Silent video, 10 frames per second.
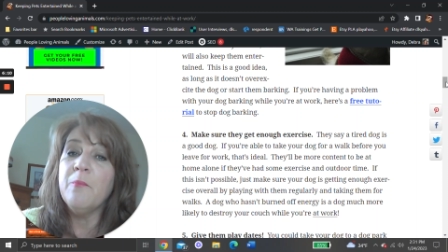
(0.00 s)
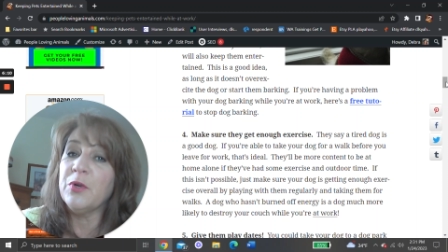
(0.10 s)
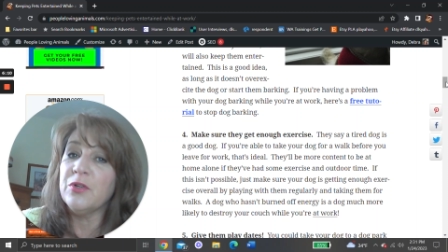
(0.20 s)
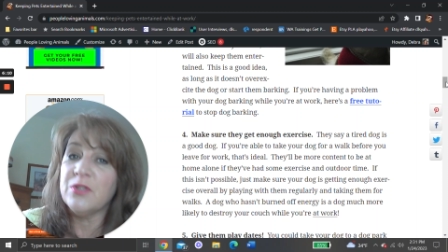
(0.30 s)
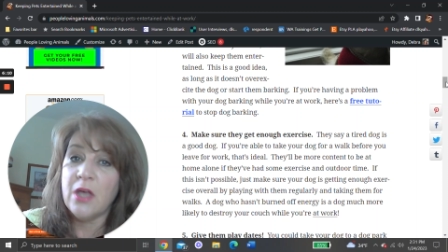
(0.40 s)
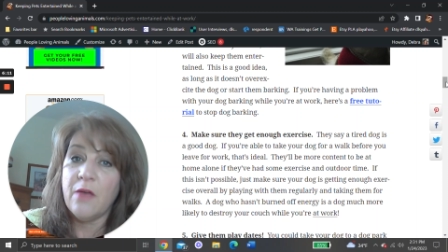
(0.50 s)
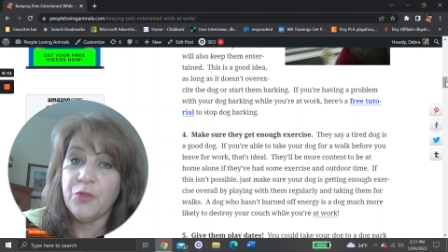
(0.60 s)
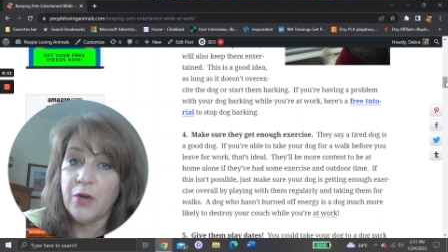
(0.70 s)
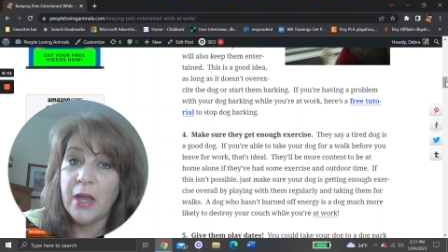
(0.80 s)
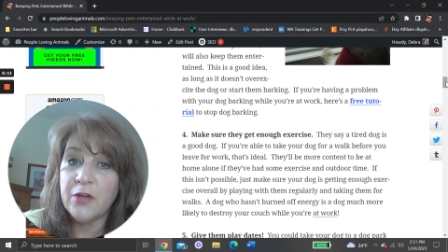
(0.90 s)
burns
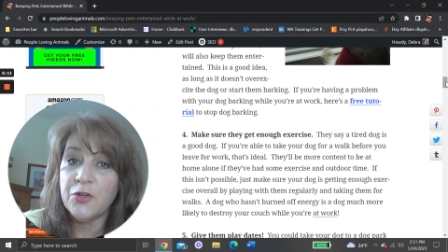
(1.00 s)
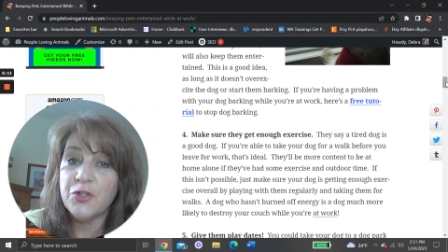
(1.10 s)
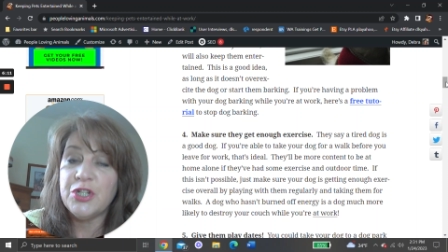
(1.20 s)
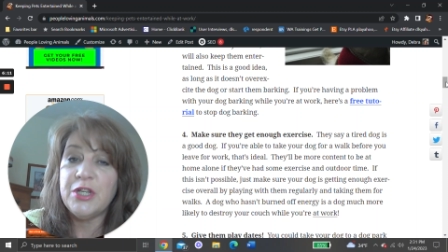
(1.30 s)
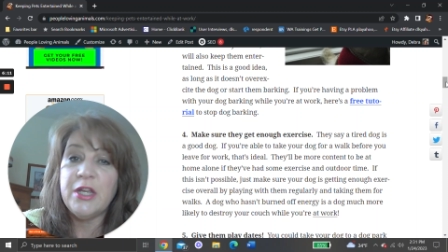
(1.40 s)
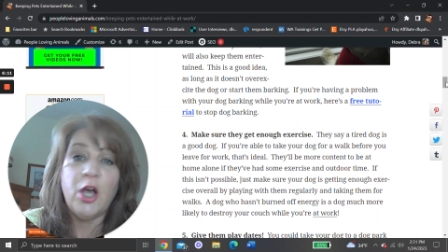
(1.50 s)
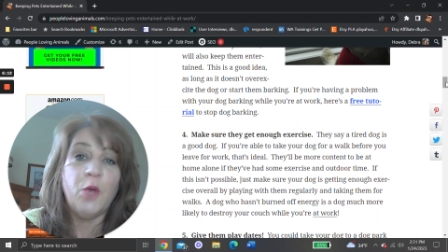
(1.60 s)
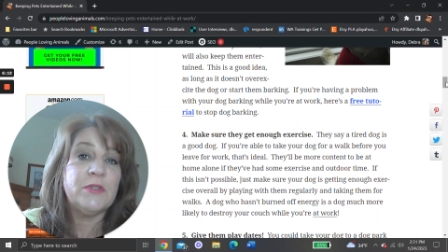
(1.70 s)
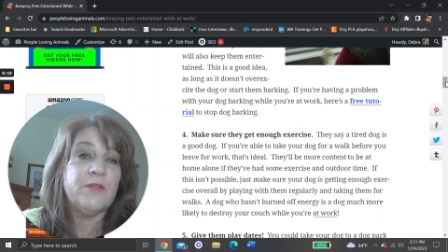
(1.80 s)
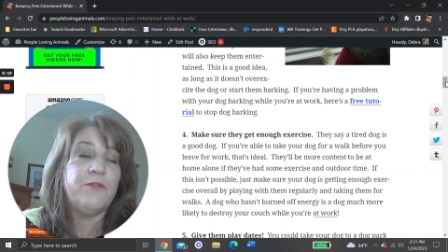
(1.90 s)
off their energy,
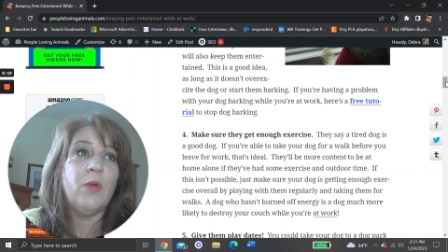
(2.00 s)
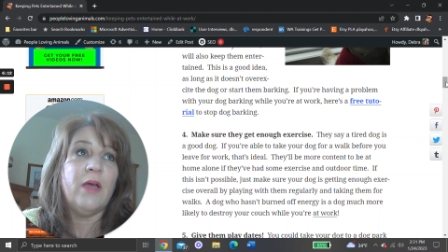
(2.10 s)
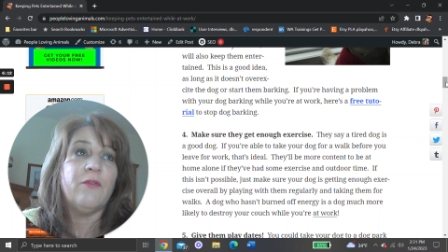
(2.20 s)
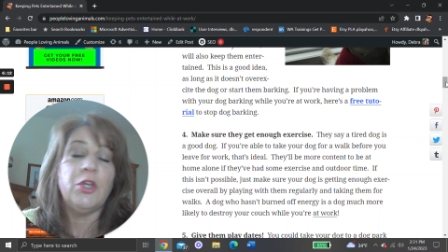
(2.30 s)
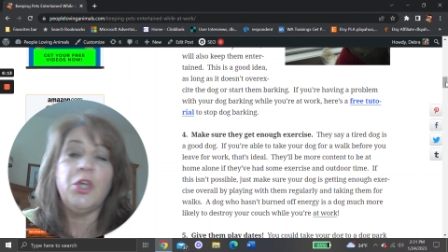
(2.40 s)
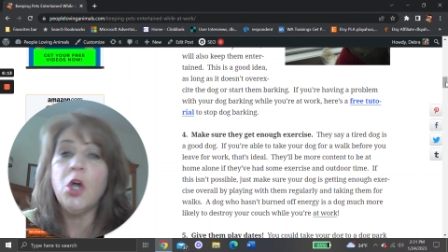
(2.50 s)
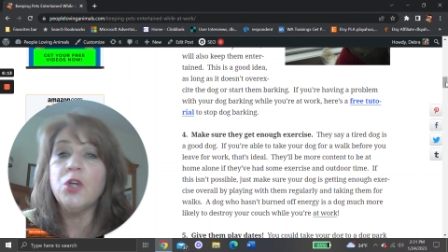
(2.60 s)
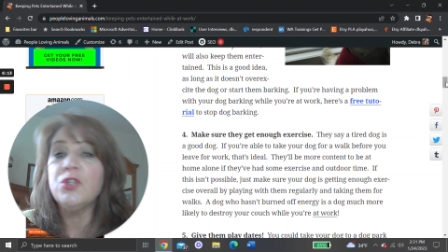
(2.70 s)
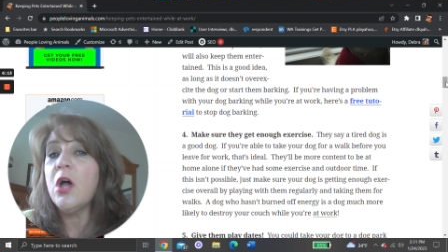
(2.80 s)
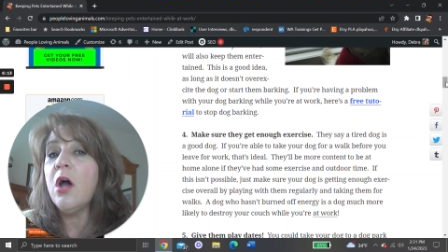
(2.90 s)
helps if you have a
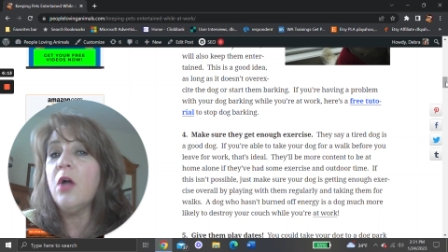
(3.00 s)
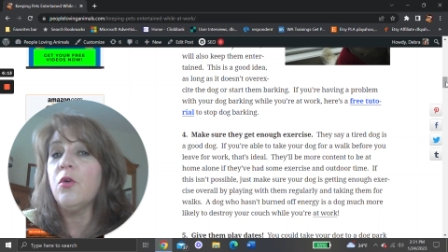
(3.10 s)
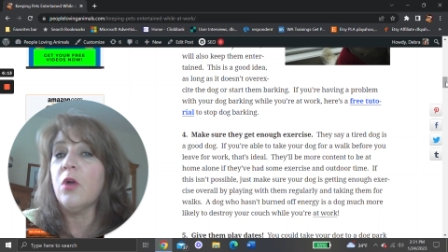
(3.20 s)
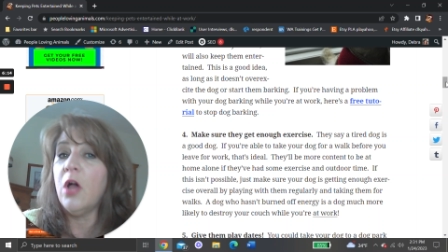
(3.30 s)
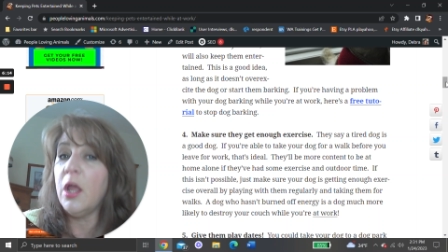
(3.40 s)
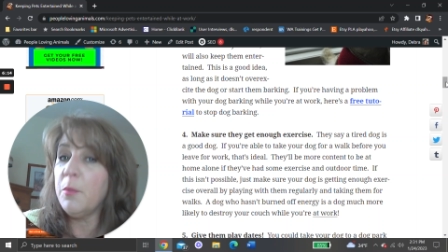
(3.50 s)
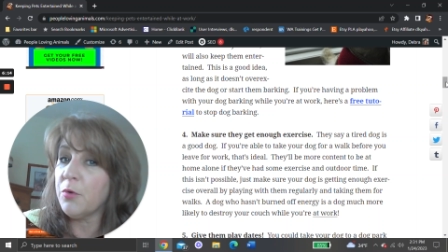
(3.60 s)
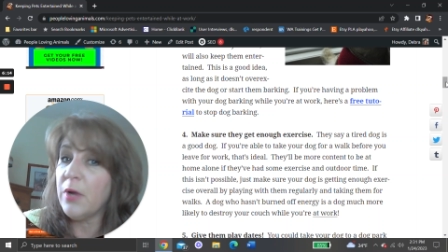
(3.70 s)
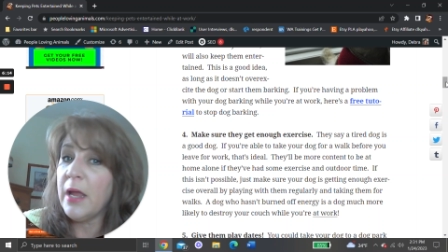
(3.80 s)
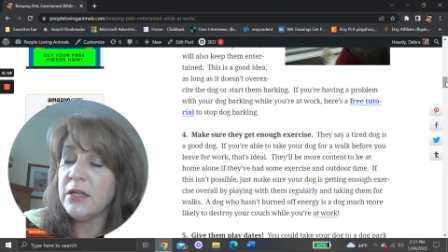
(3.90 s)
young dog or a
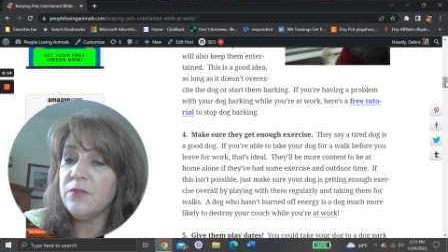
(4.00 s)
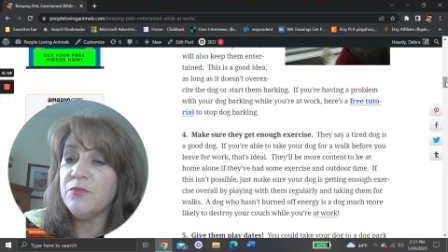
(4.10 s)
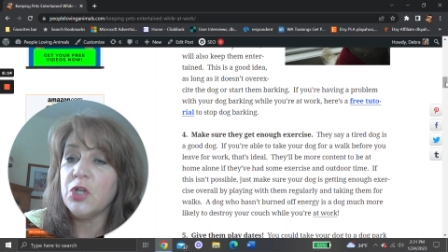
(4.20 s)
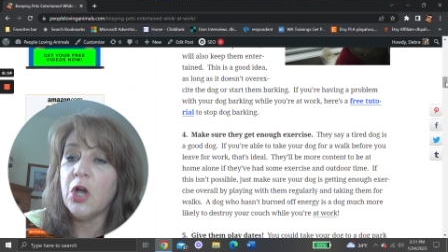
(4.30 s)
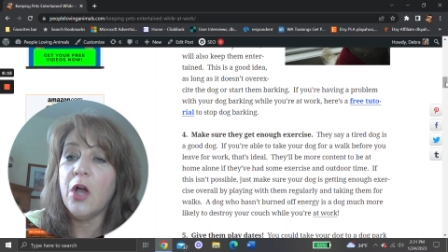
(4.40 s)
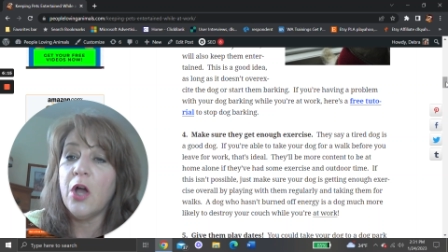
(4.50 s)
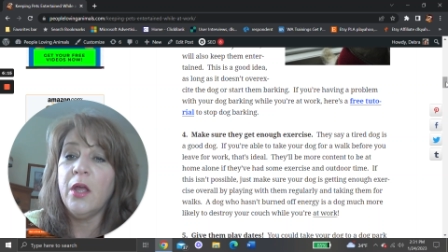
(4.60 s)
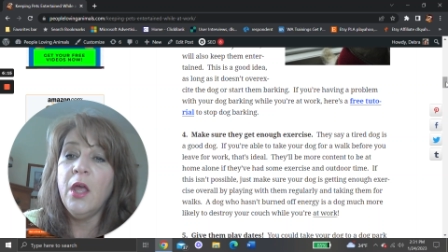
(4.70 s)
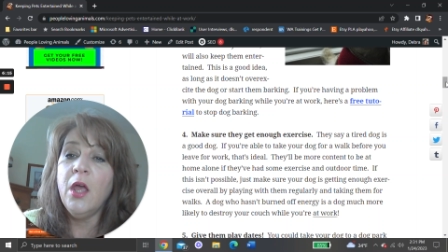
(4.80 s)
hyperactive dog.